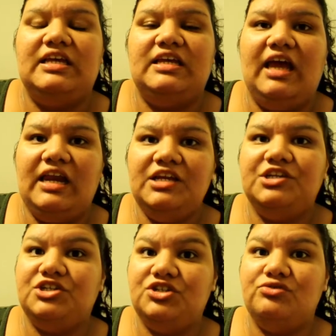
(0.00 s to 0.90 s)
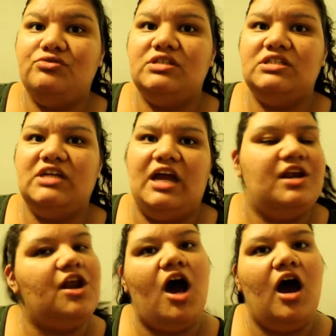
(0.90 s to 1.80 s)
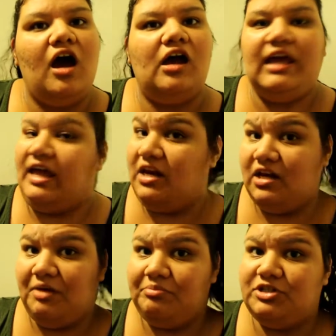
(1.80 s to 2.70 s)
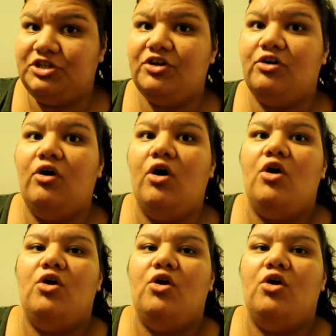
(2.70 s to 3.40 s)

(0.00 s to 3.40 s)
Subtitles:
getting induced and not getting an epidural,